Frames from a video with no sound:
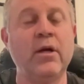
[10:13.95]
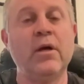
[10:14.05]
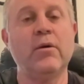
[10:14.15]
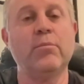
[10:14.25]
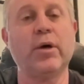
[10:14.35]

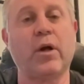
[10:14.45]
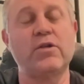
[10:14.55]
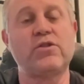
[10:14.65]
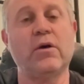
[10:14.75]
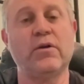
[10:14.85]
but
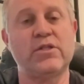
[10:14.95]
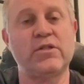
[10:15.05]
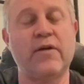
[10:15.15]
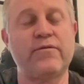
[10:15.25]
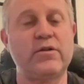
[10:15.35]
also this
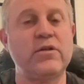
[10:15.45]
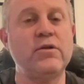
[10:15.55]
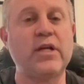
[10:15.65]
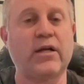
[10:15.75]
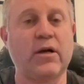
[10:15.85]
new
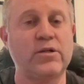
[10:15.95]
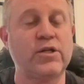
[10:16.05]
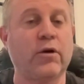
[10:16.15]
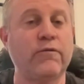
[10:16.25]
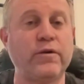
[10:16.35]
technology
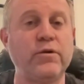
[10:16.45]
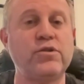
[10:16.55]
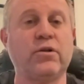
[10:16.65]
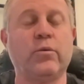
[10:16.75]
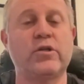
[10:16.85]
called
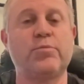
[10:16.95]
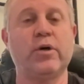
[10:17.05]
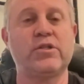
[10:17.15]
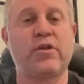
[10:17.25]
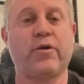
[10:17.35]
fusion, which
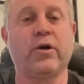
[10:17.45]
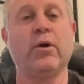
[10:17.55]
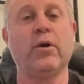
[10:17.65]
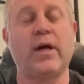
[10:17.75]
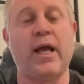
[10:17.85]
puts
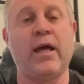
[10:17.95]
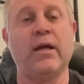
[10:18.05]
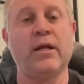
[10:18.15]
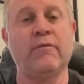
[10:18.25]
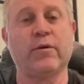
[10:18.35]
thermal and
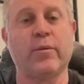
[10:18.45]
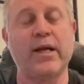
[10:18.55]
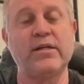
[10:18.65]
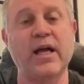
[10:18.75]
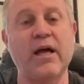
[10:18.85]
infrared
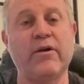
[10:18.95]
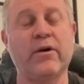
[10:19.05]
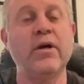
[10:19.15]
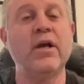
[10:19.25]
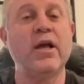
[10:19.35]
together,